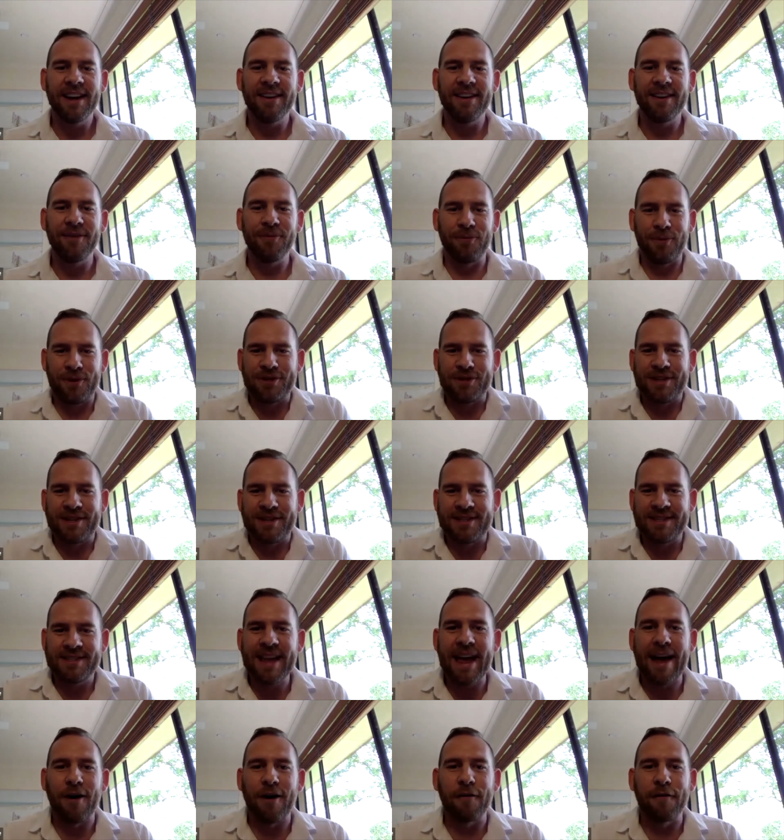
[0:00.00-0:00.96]
which is
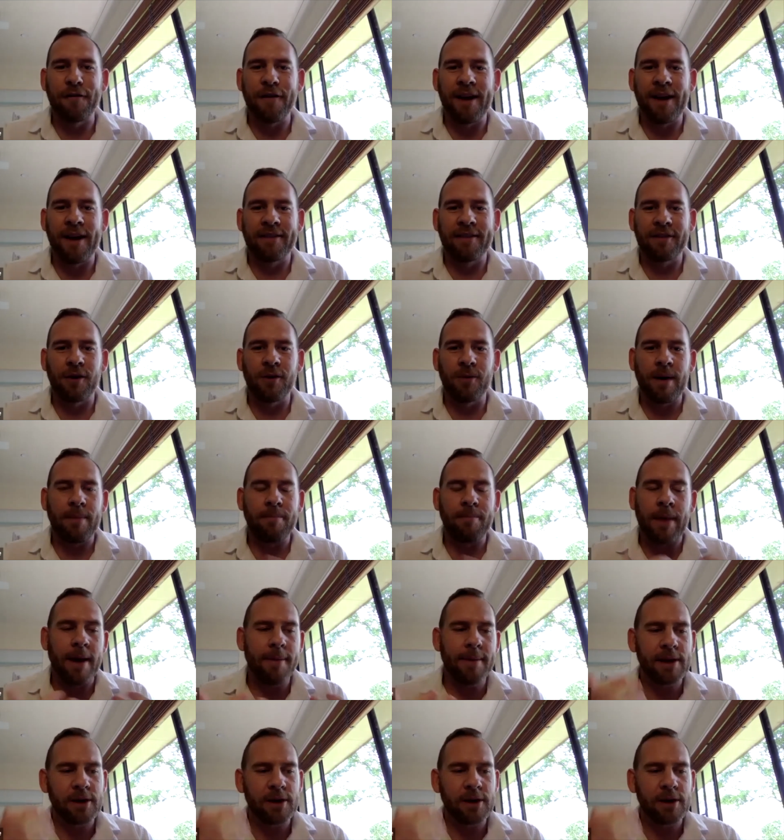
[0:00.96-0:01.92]
self. And so, uh, my
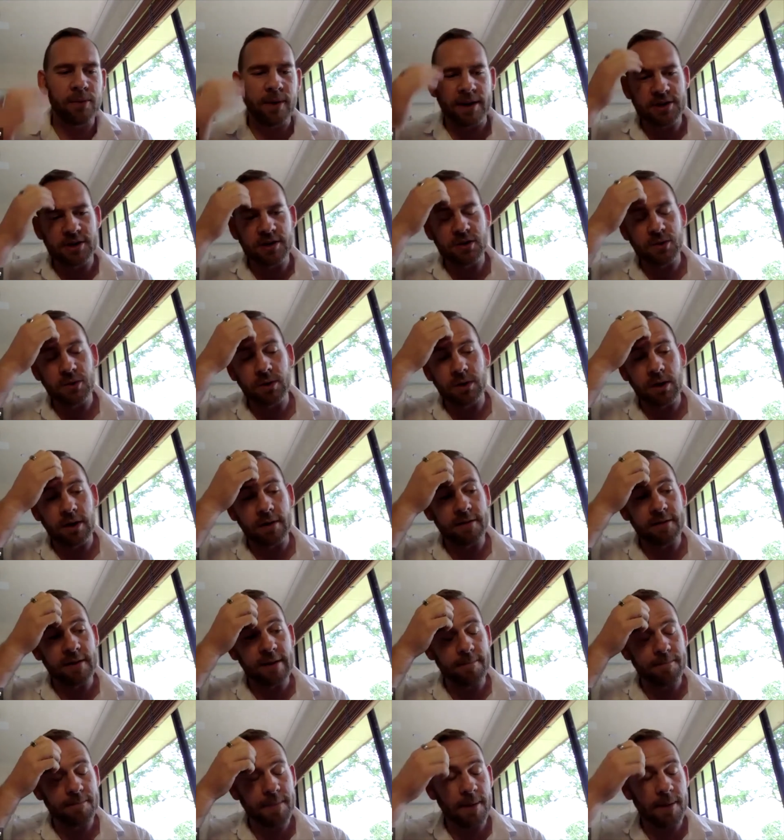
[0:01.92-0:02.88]
big question to a lot of
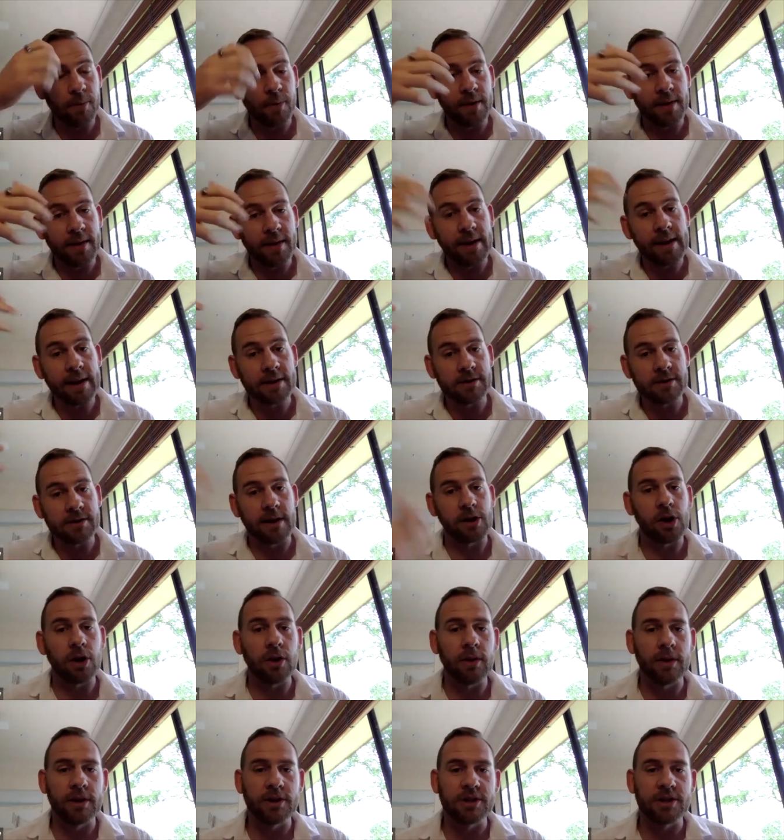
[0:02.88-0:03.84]
it, people when they enter our
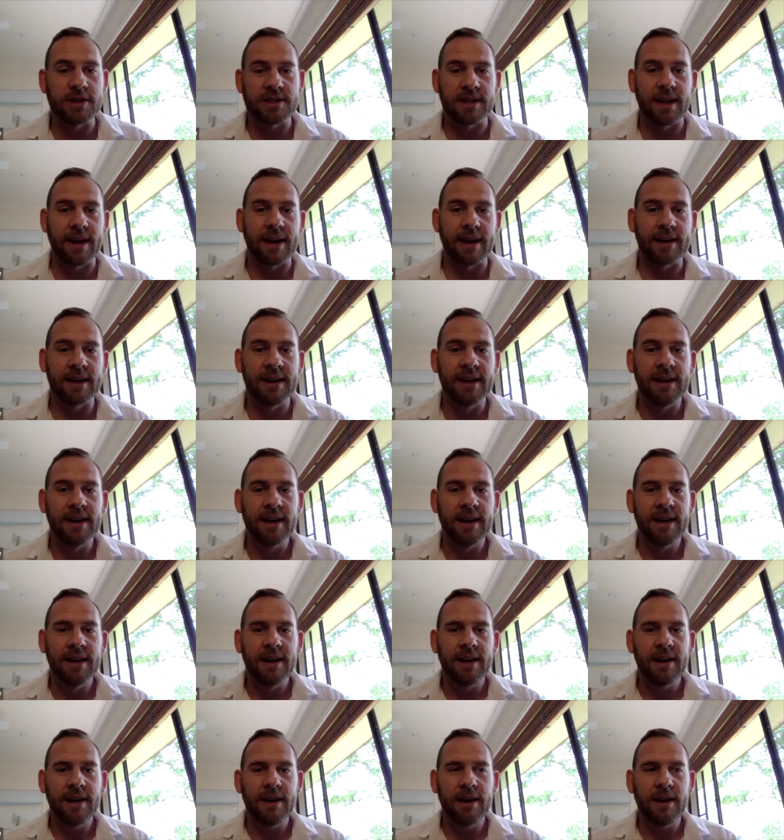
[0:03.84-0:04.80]
college is like,
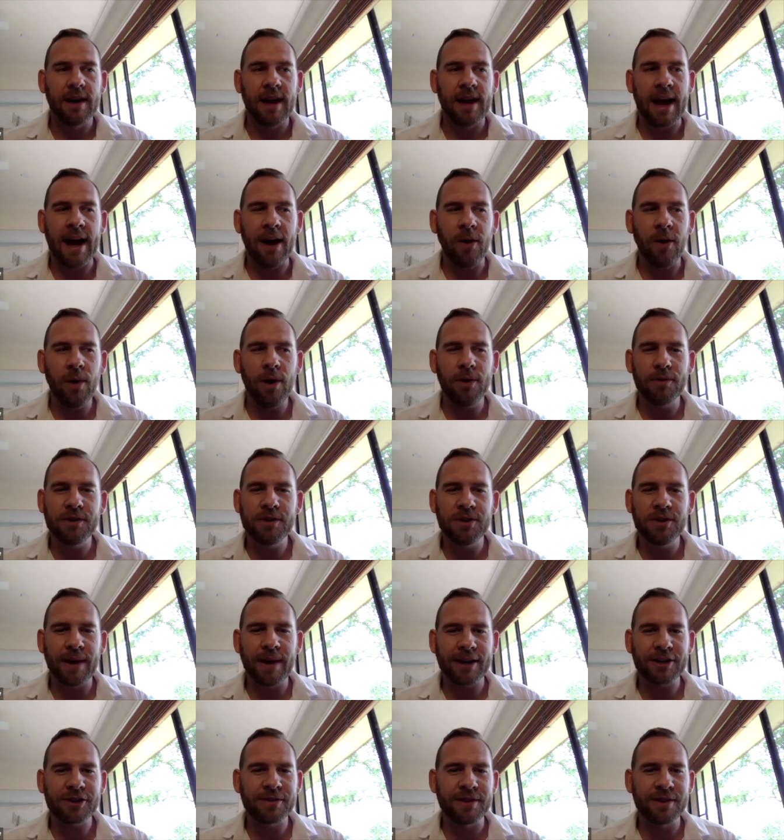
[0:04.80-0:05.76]
how well do you
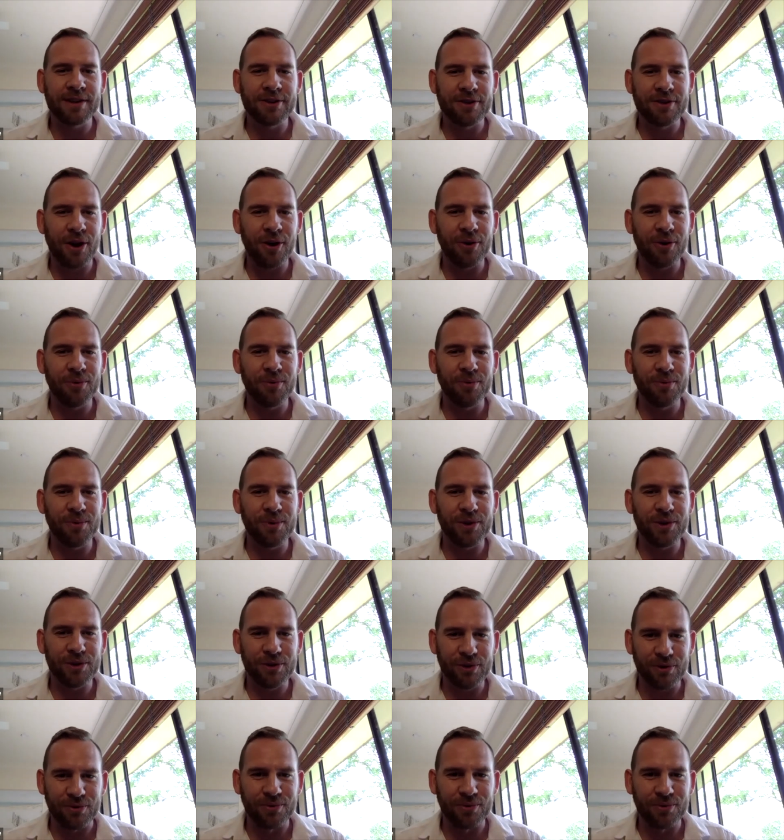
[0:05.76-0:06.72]
actually know
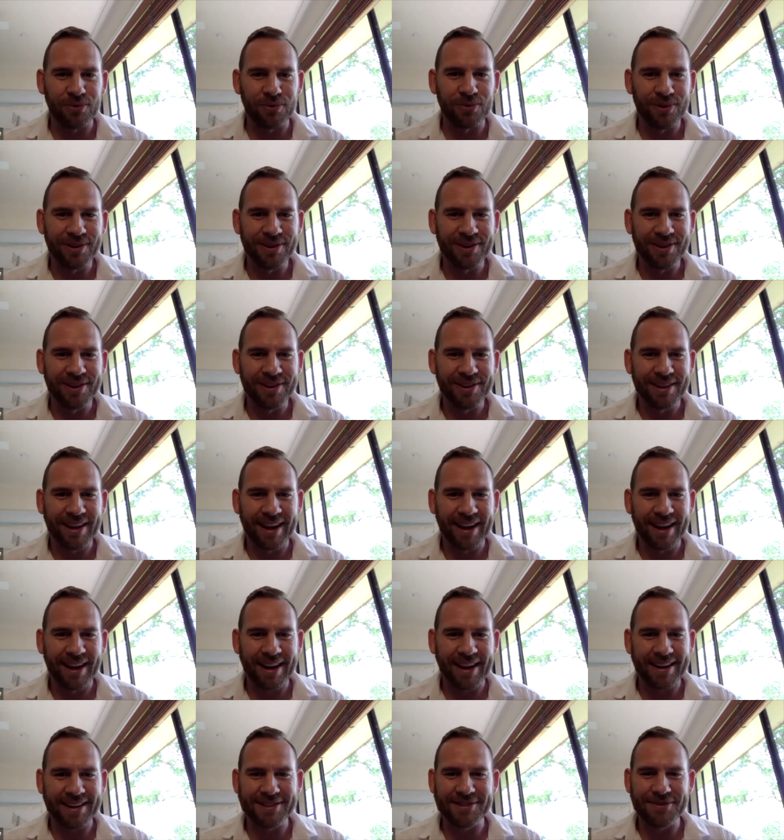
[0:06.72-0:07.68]
you? Like,
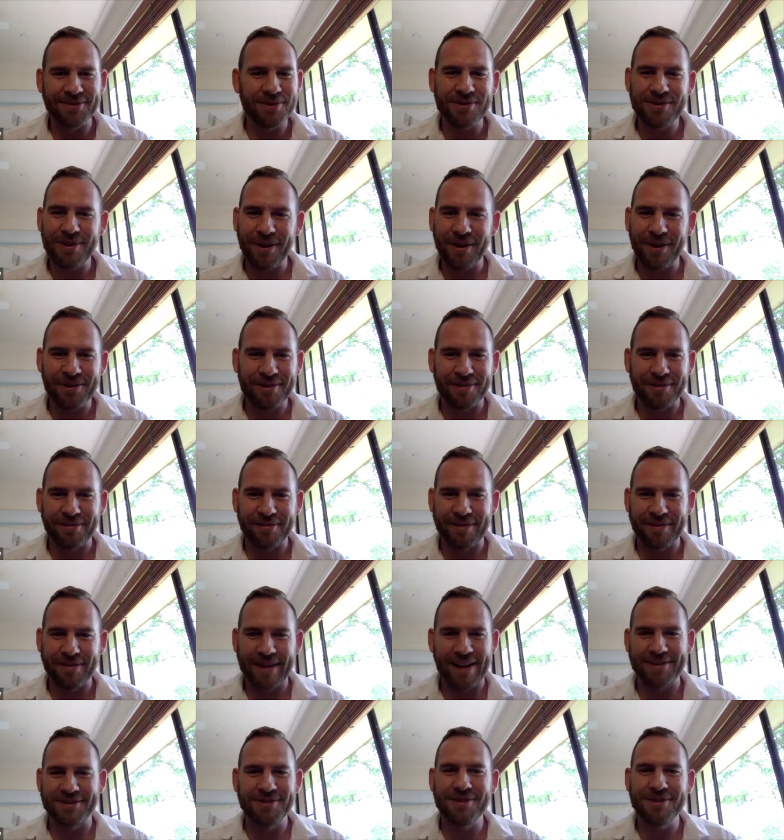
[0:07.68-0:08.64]
do you know your
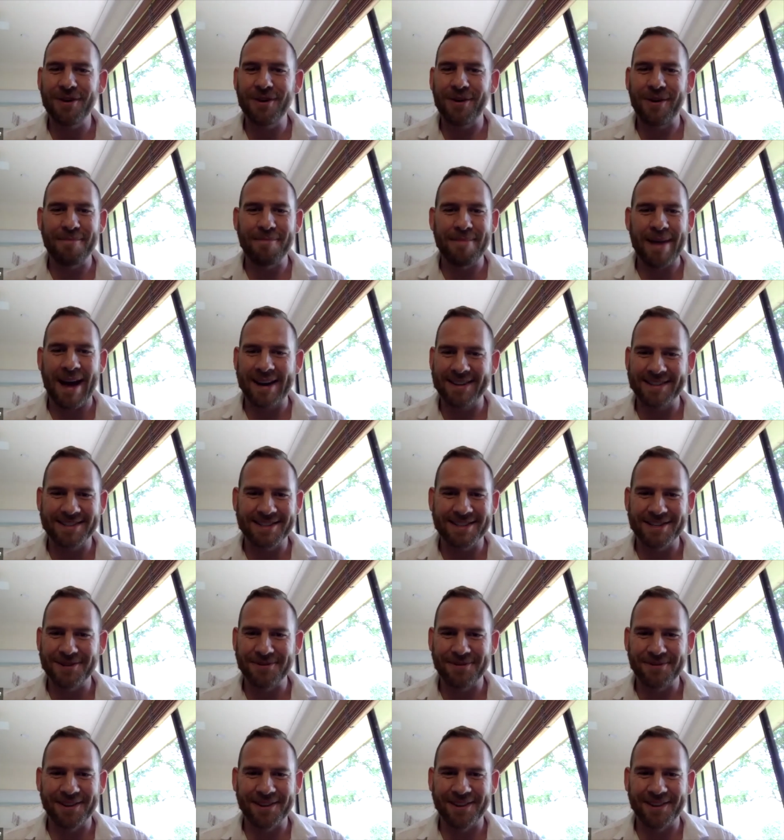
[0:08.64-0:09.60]
values? Mm. Do you know what matters to
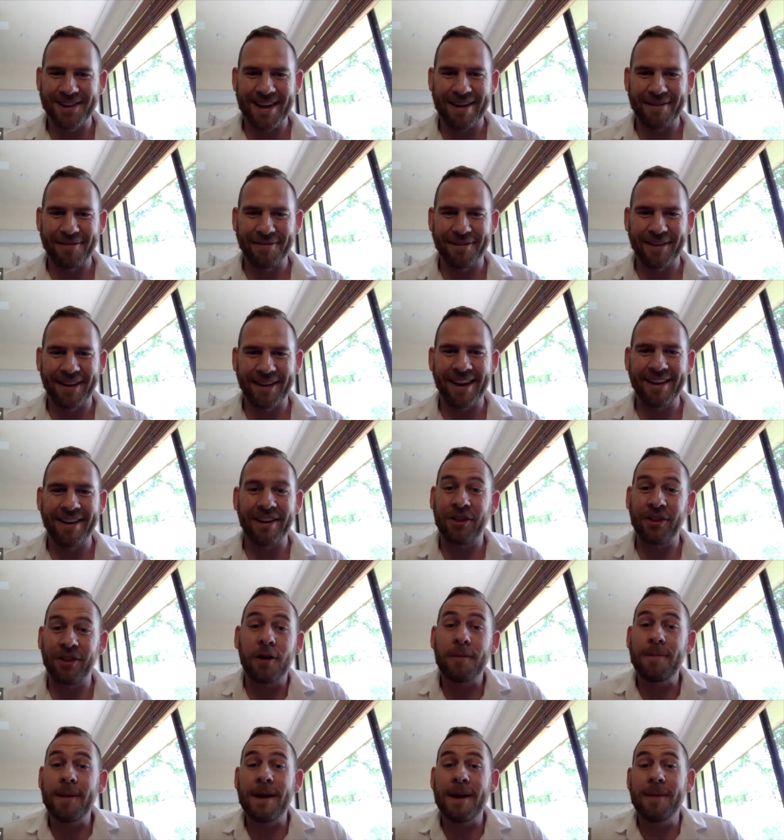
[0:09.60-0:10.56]
you in life? Like, and a
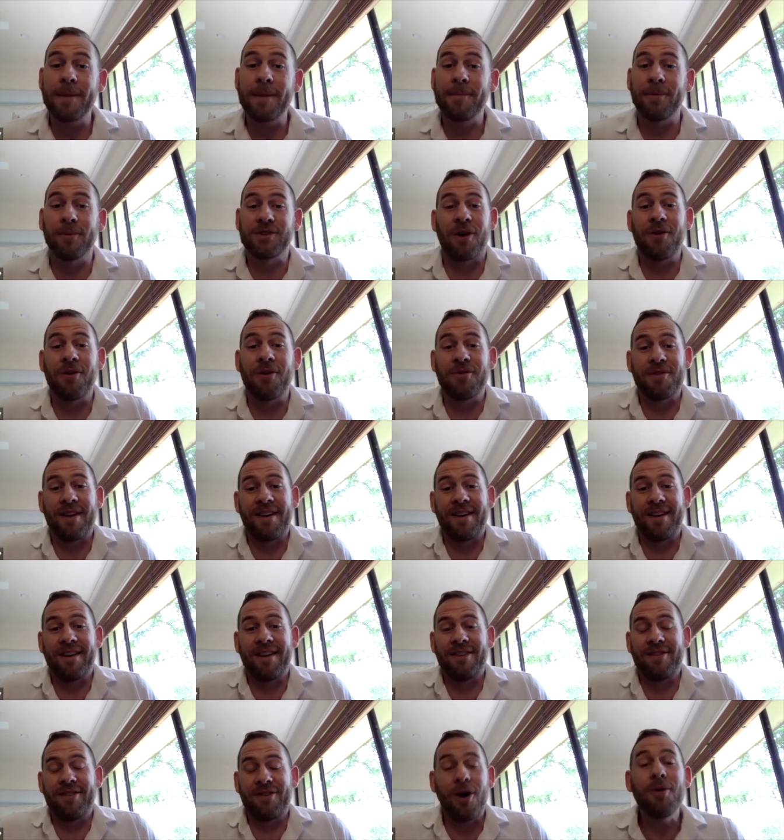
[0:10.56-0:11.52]
lot of people mm. don't
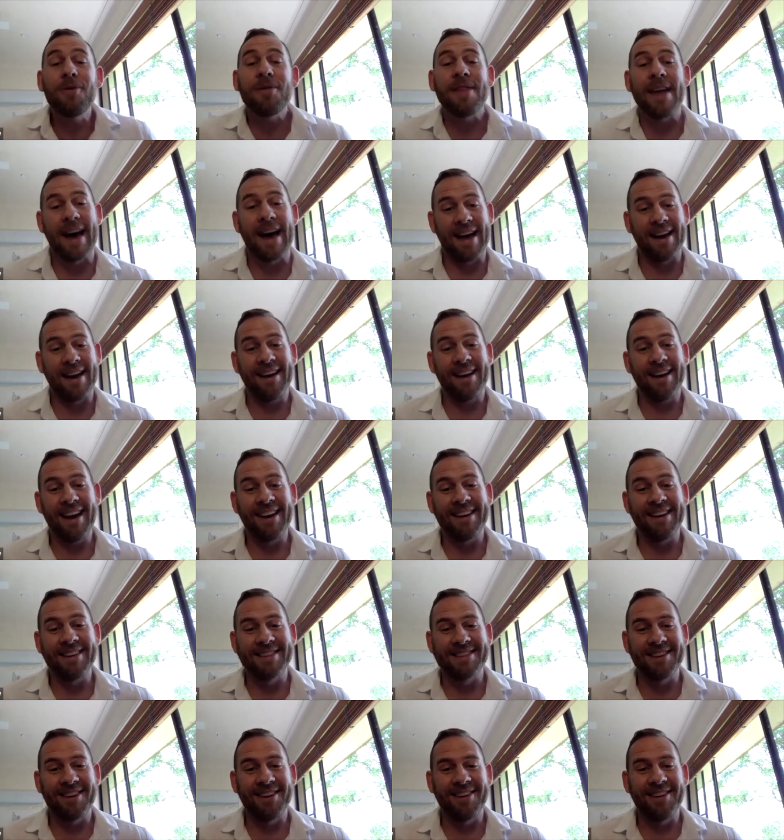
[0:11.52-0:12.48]
know that. And
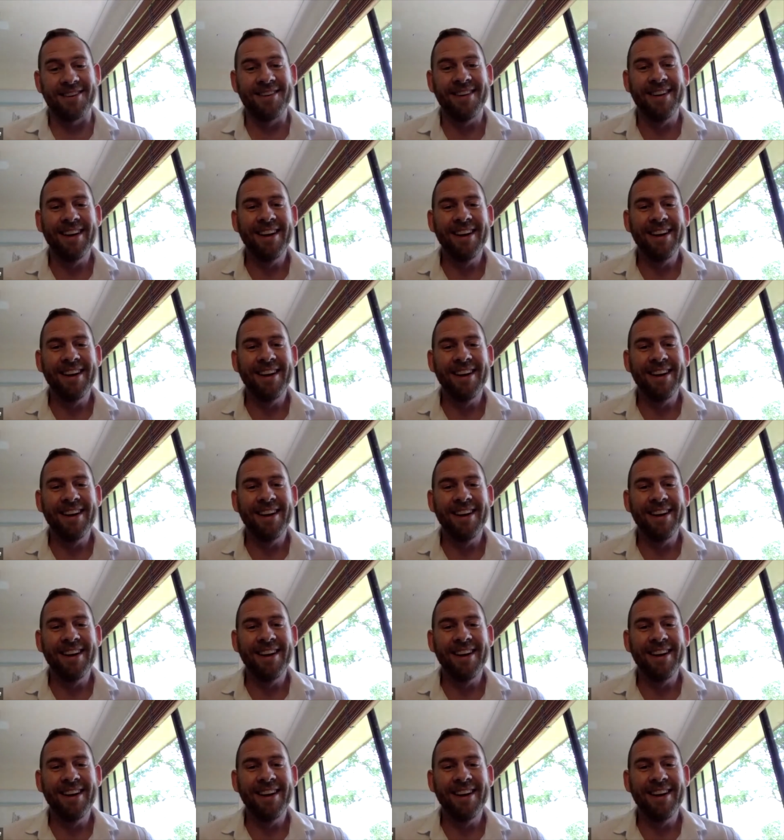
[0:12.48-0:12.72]
so